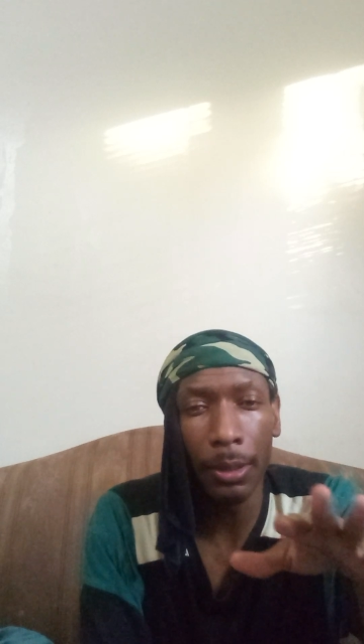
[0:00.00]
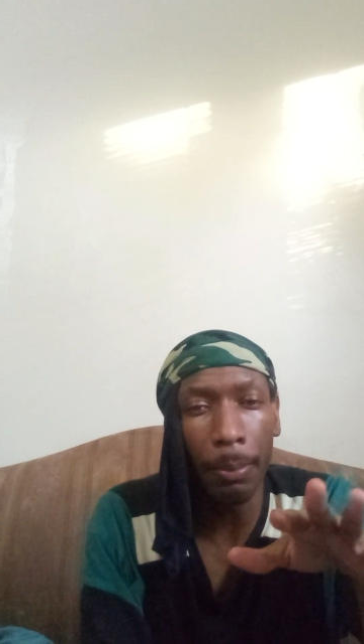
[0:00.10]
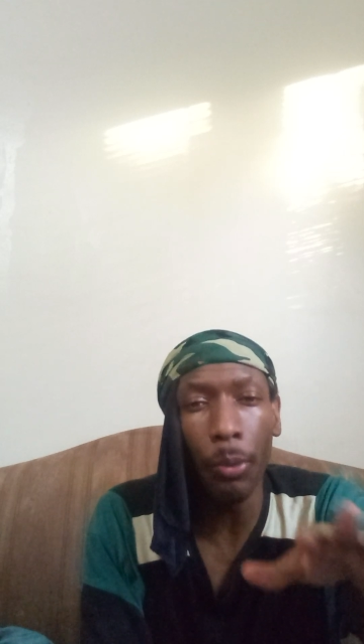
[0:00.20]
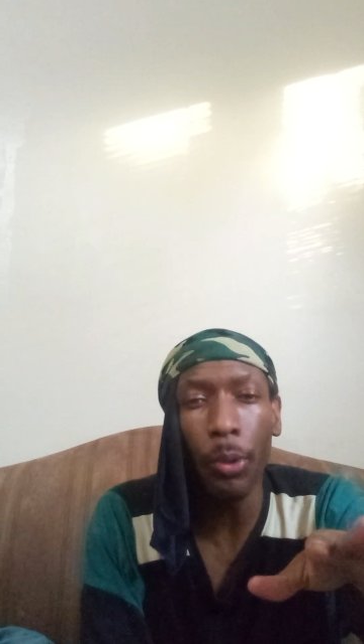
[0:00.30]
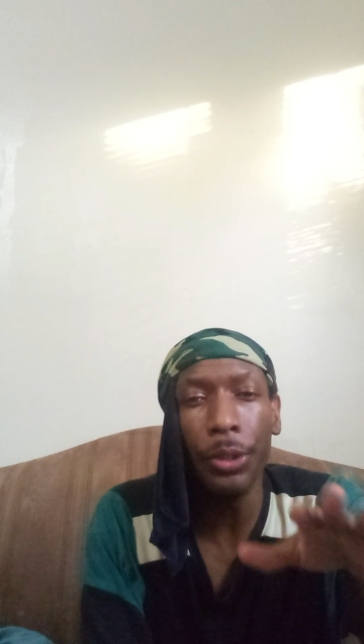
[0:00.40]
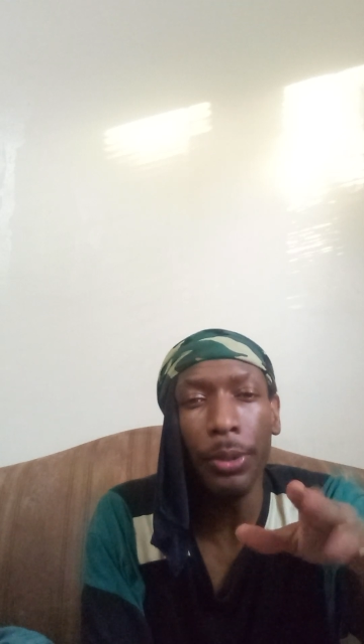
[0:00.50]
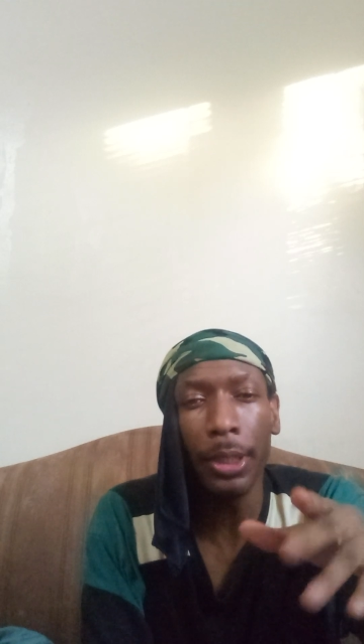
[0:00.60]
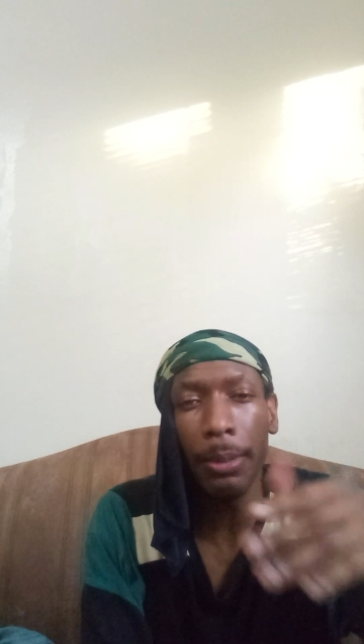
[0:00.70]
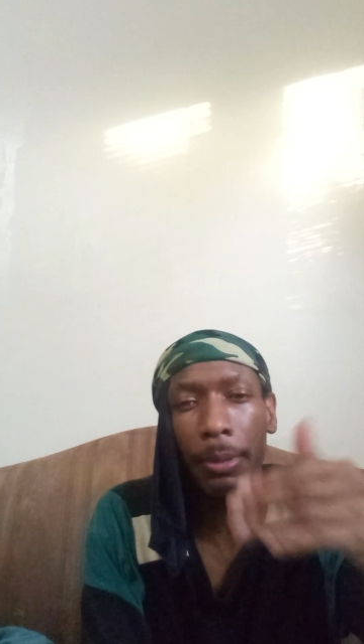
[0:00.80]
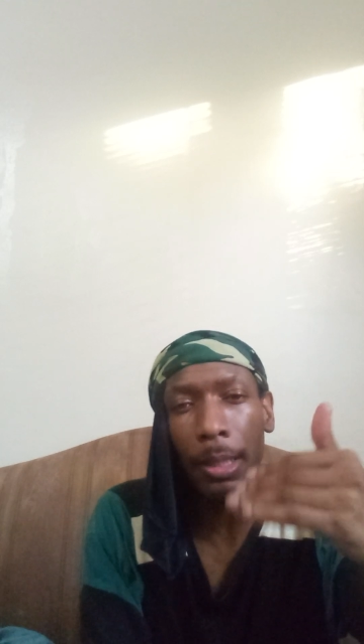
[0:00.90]
The more you
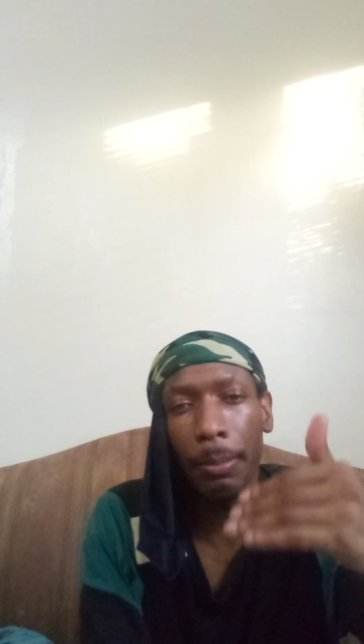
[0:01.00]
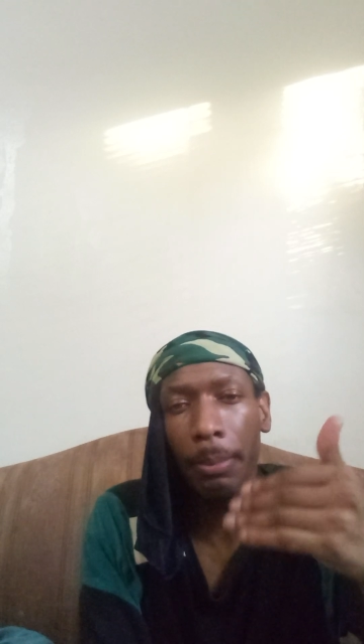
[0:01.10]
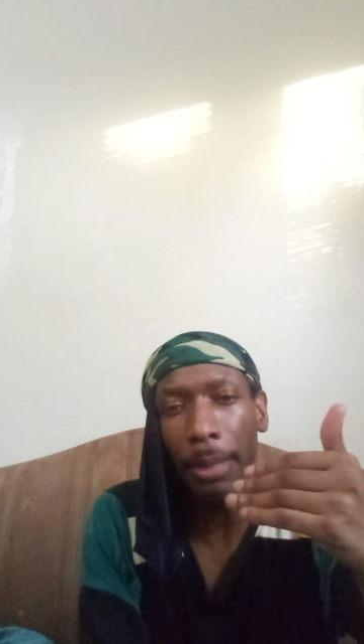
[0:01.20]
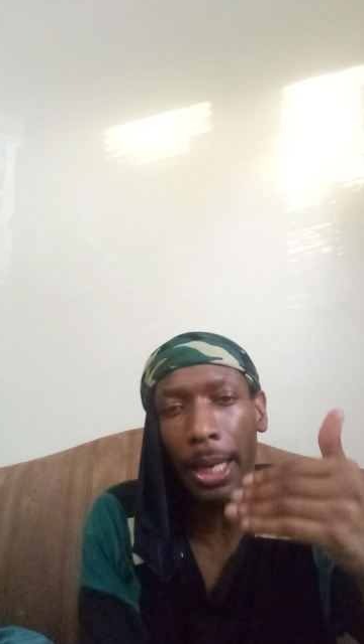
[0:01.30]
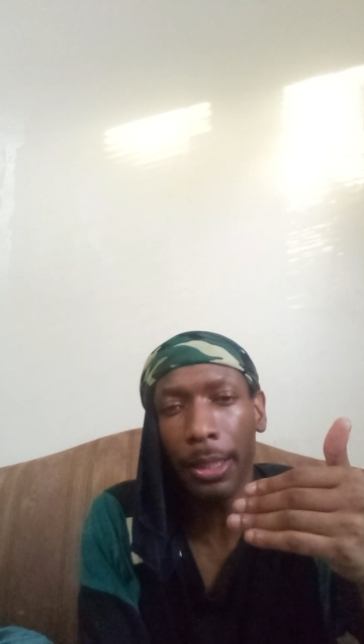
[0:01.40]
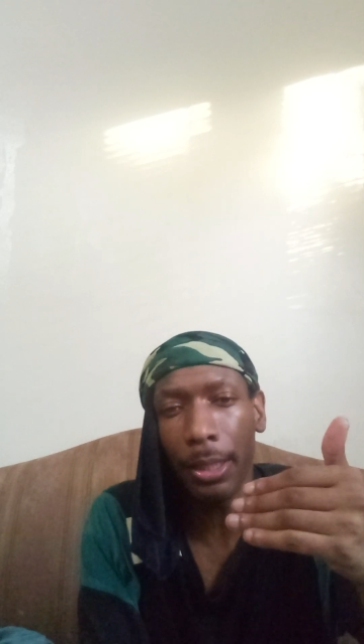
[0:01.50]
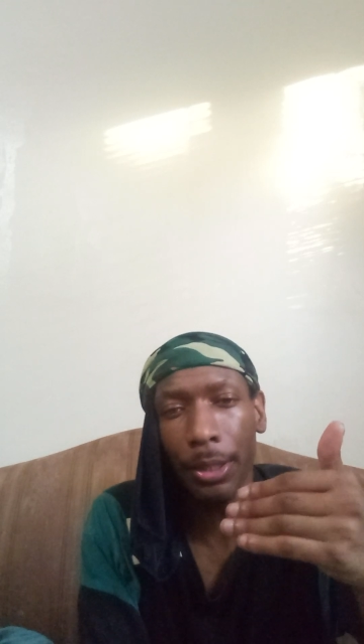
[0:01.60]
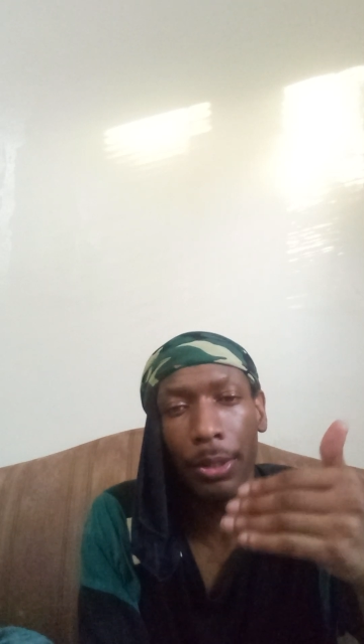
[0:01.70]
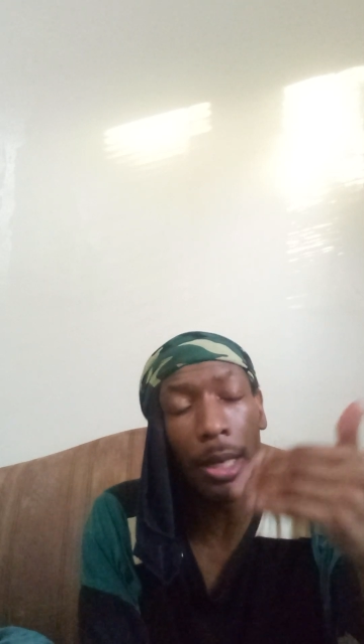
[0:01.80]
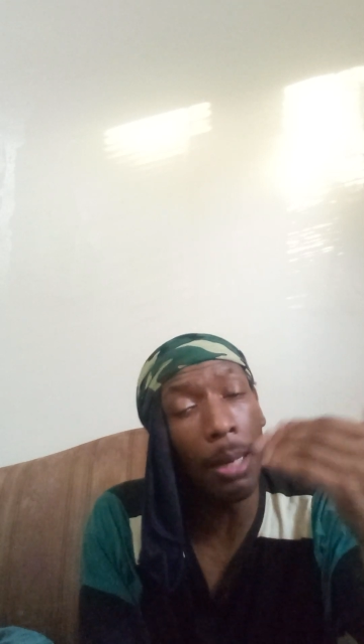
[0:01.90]
keep coming back
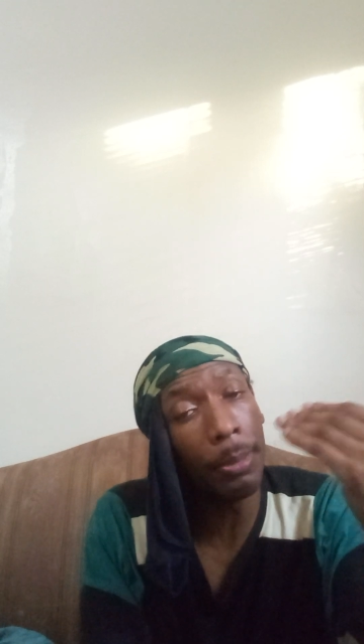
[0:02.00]
here,